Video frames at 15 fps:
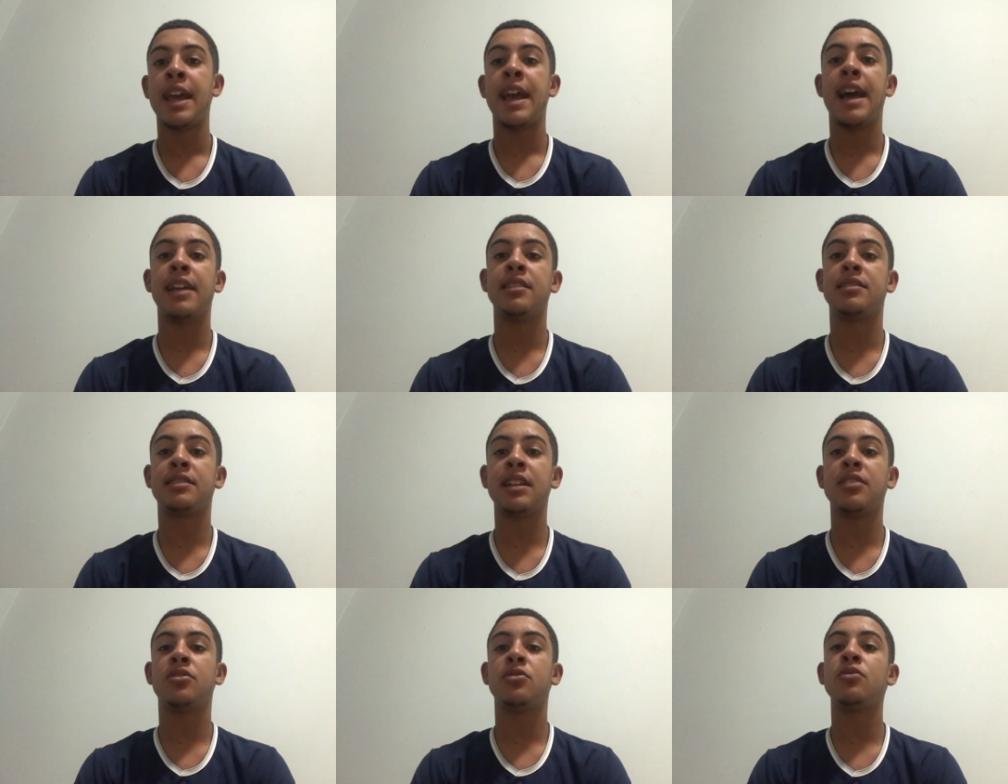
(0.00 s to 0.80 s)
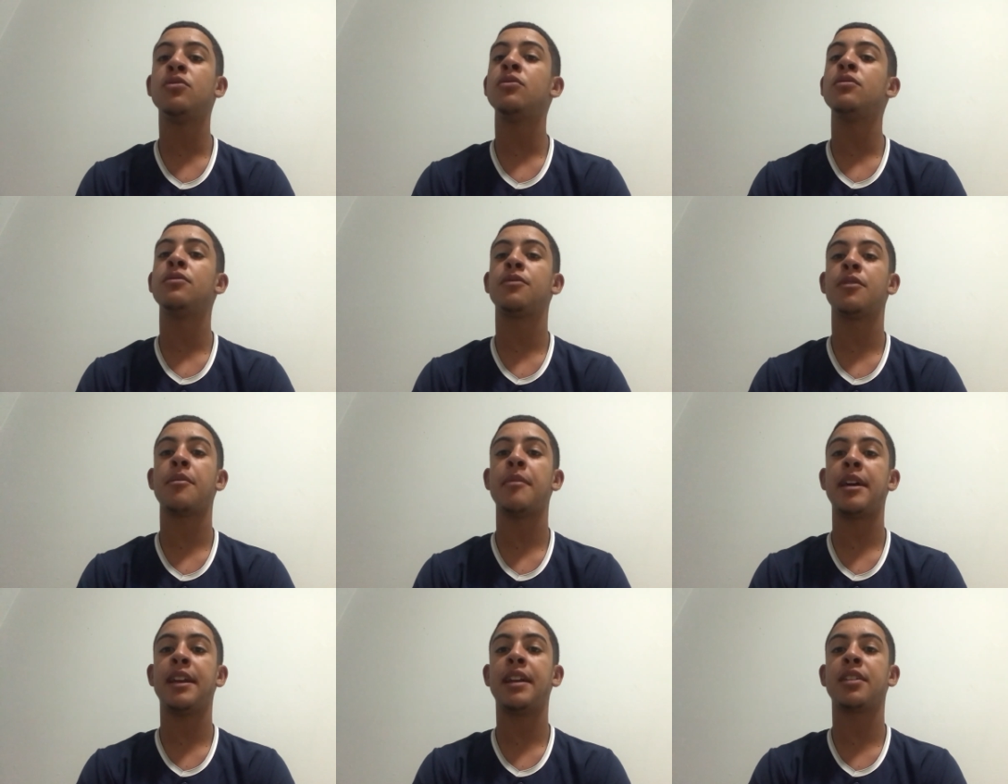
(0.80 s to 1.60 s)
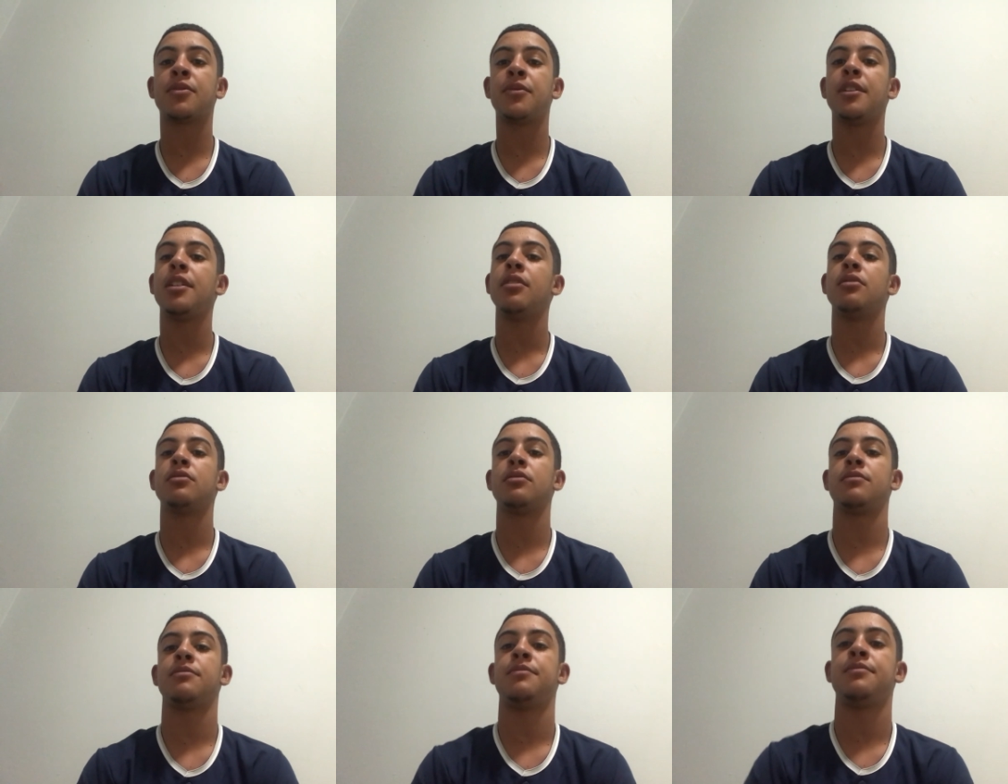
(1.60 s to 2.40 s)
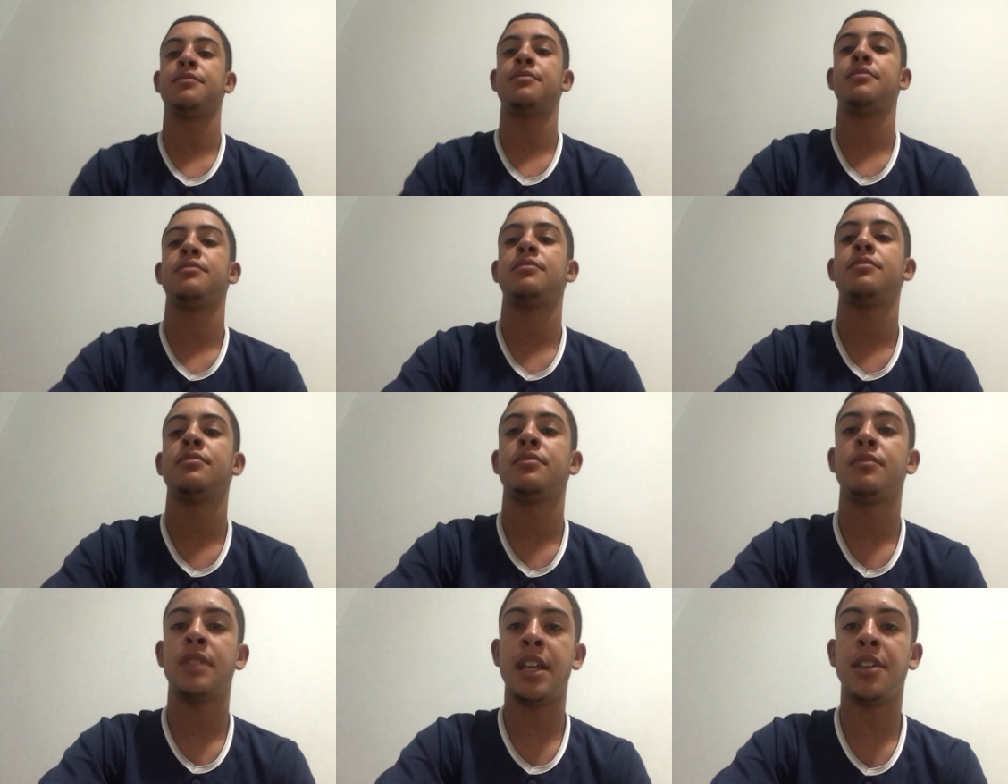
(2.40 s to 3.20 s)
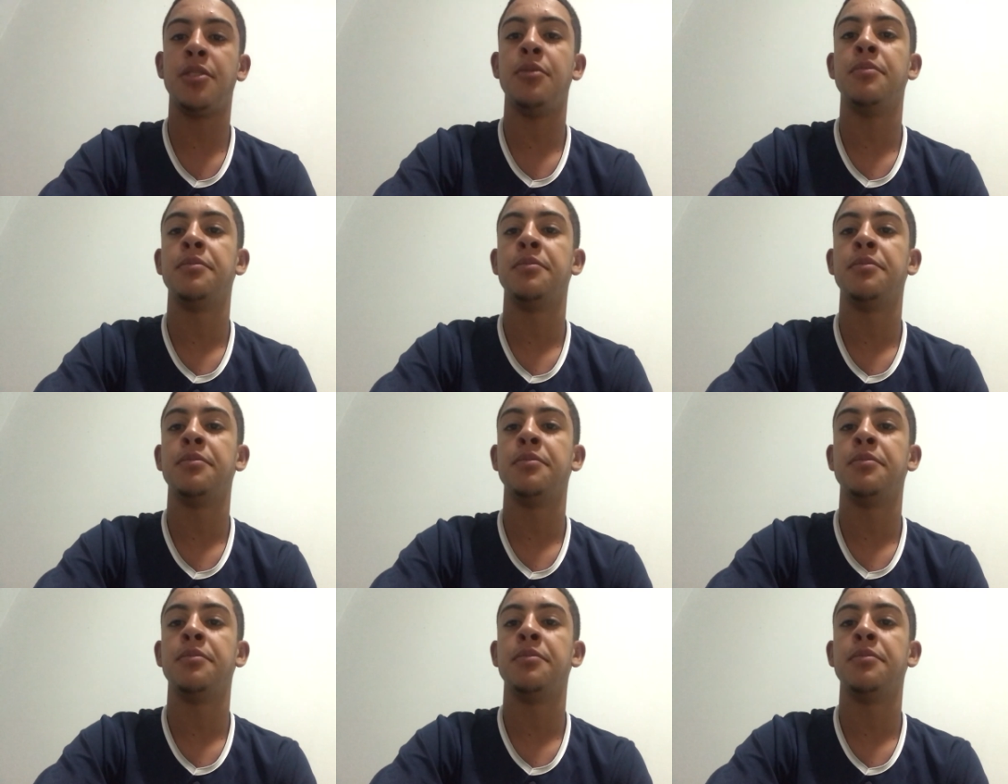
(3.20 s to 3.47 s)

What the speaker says: and stay tuned for my next videos. Thank you.